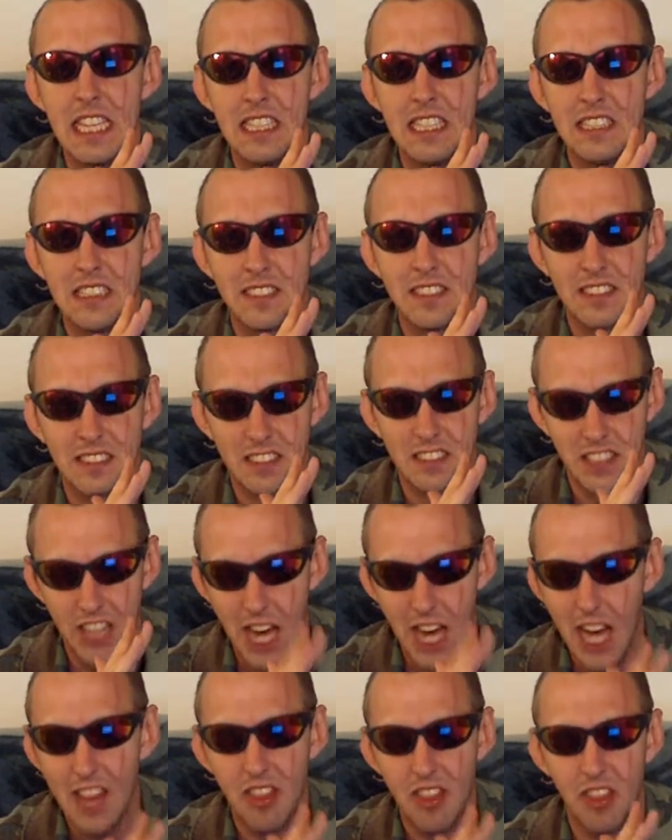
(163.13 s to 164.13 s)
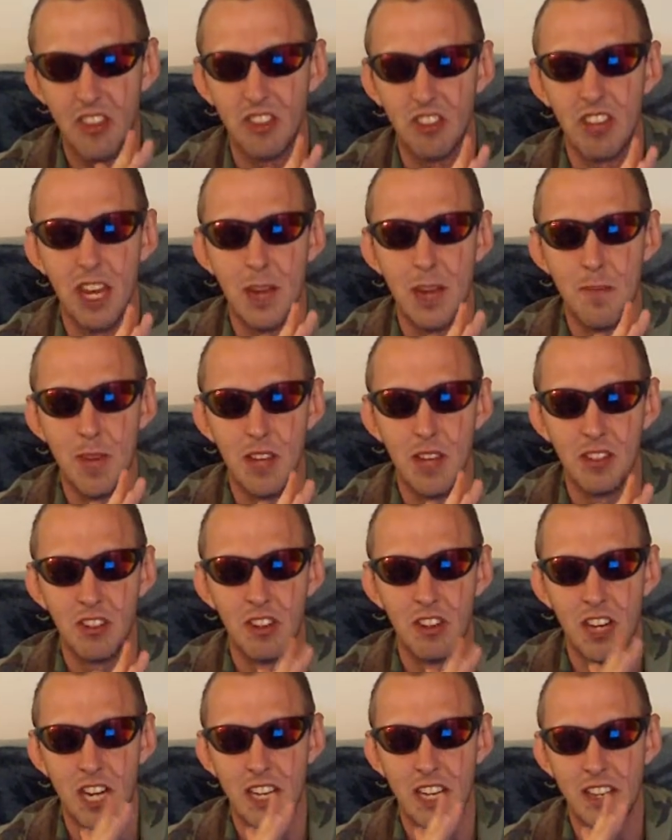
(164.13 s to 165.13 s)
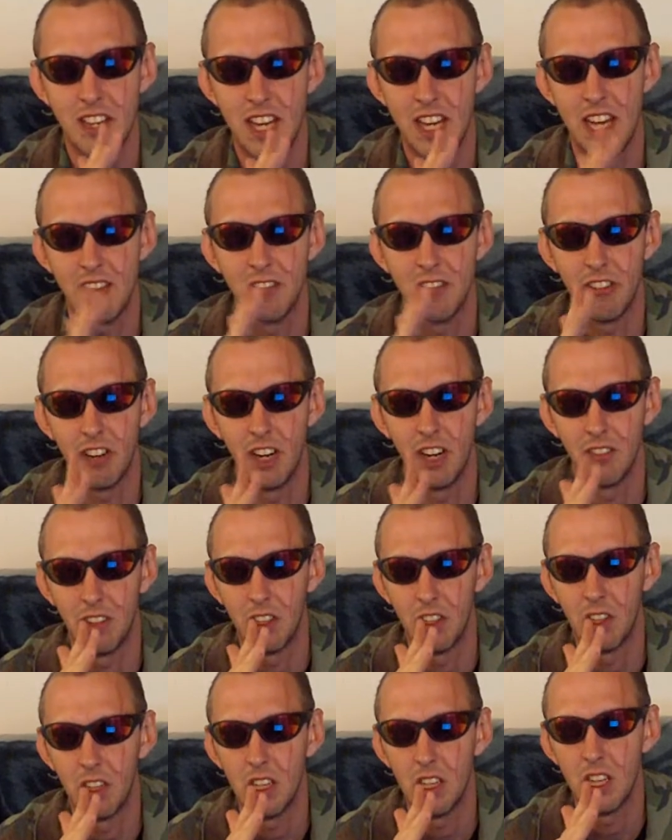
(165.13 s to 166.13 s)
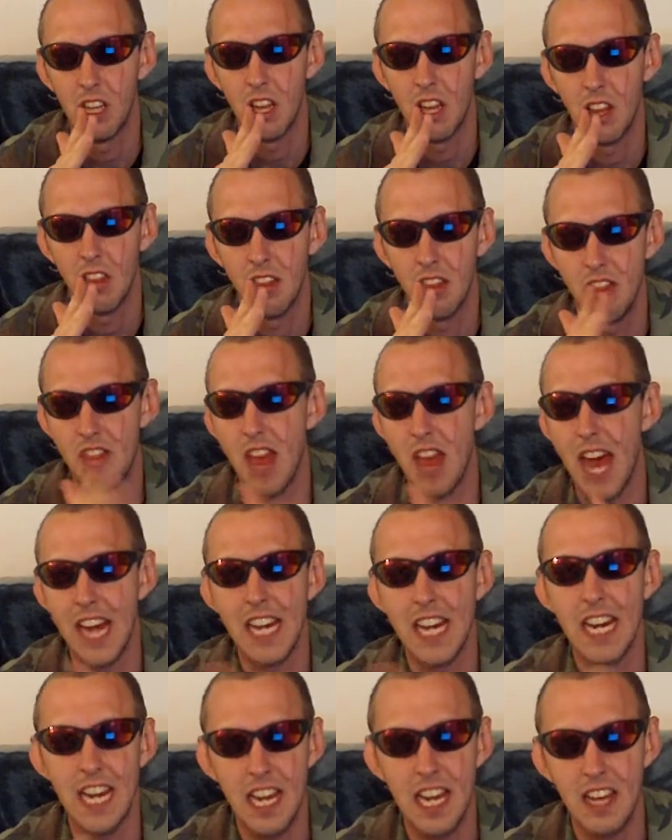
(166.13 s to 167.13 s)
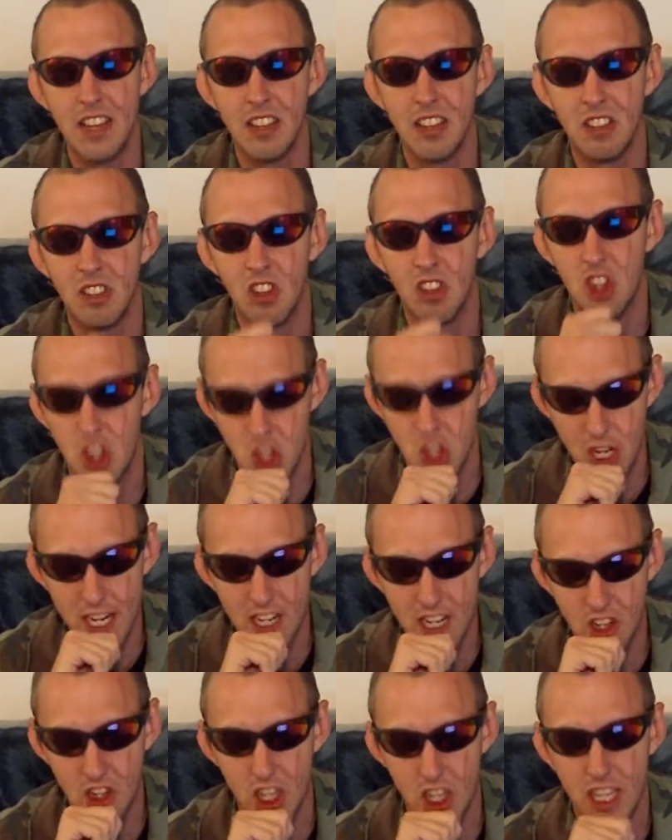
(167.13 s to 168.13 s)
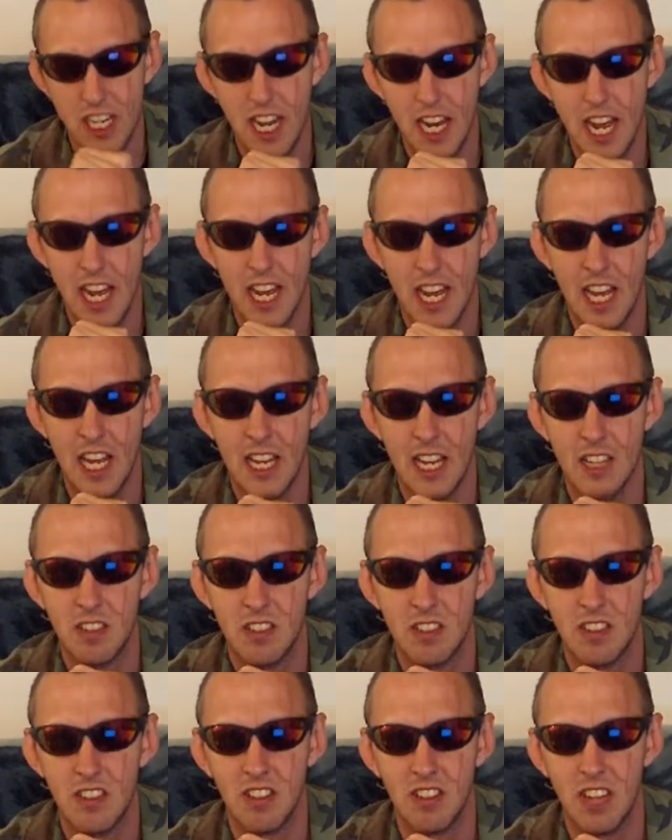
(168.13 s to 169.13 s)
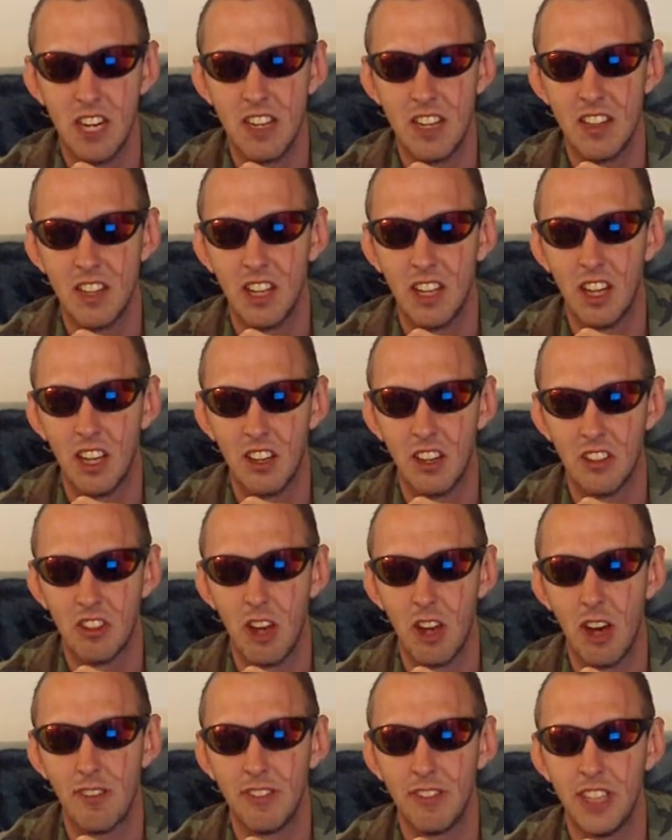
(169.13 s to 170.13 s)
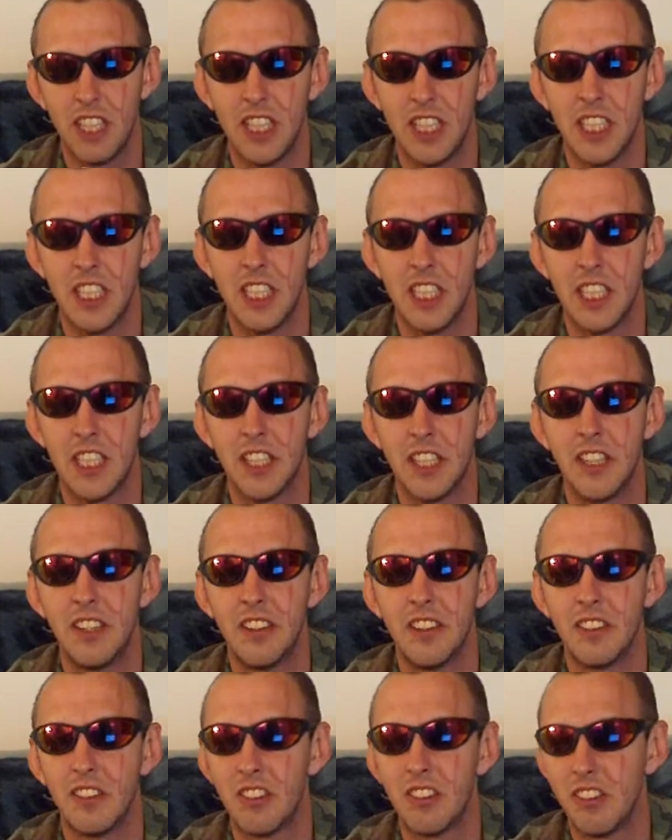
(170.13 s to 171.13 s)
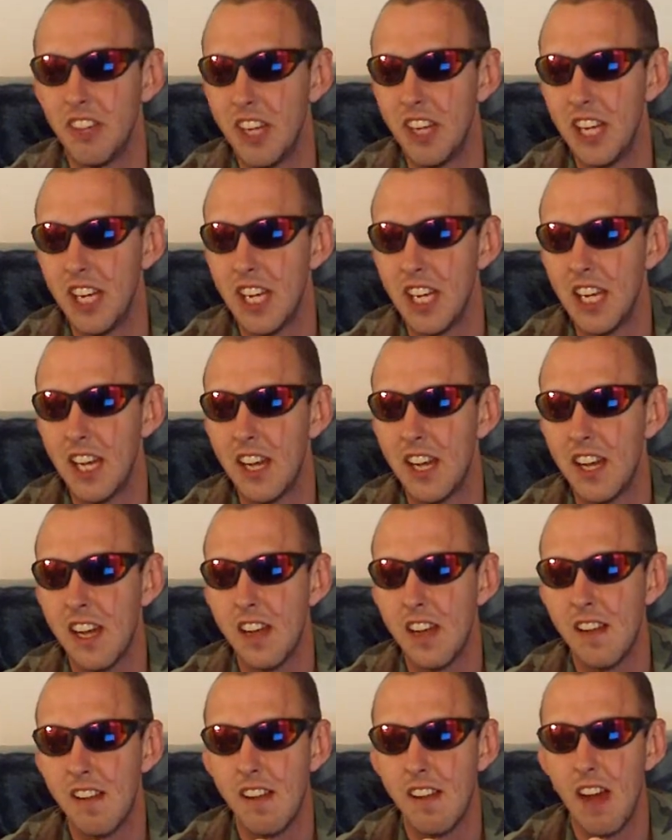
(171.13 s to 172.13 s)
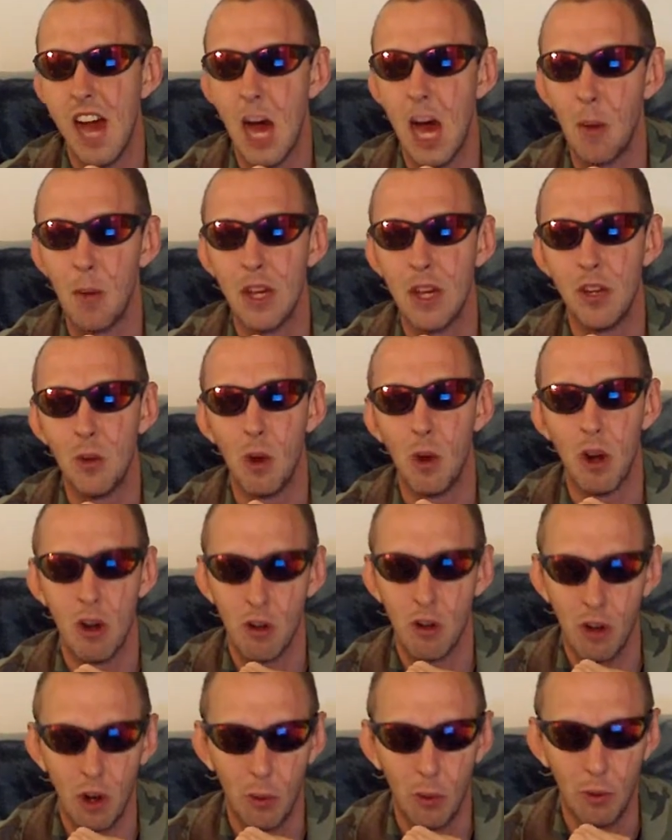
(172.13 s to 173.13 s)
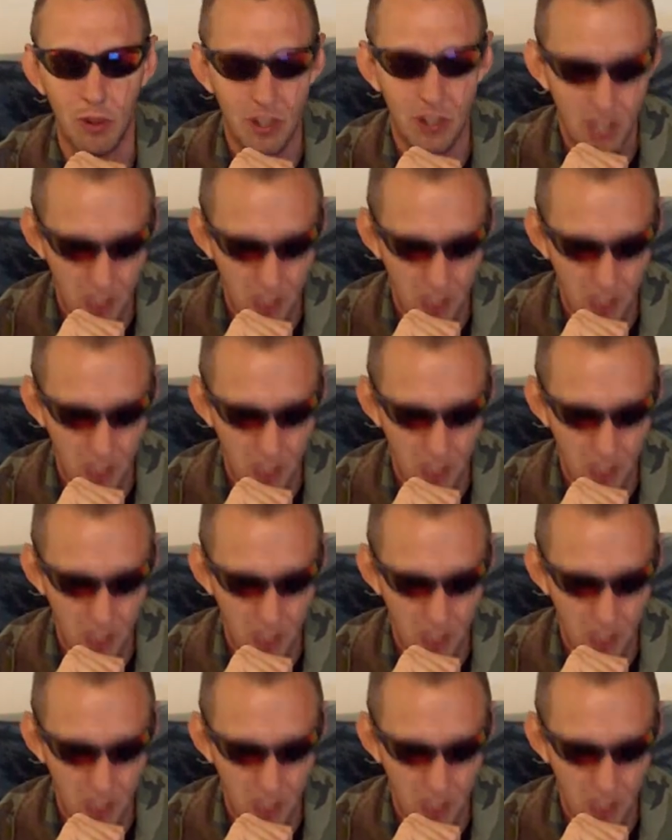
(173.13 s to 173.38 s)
is not the same yesterday, today, and forever, that he is changing and is deciding to cut us off and see how we do on our